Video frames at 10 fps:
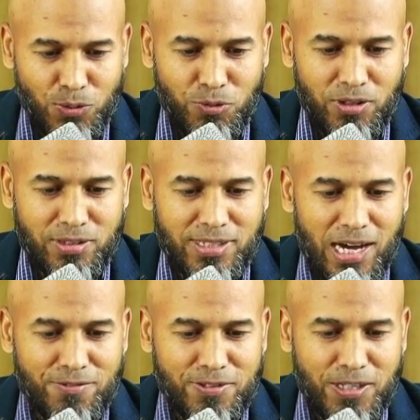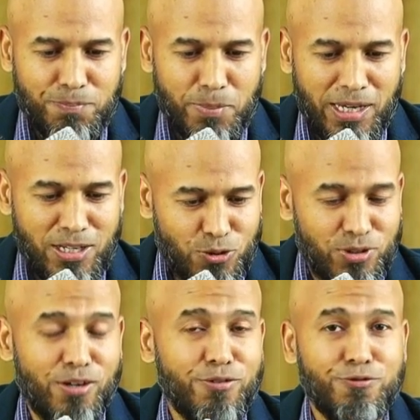we'll dive deep into
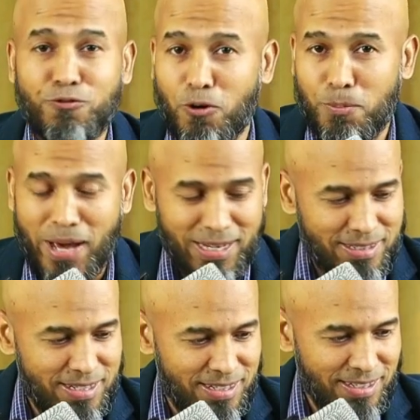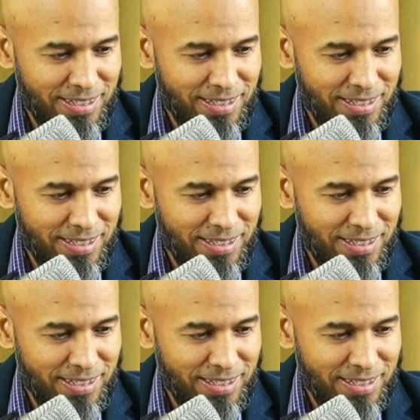the format,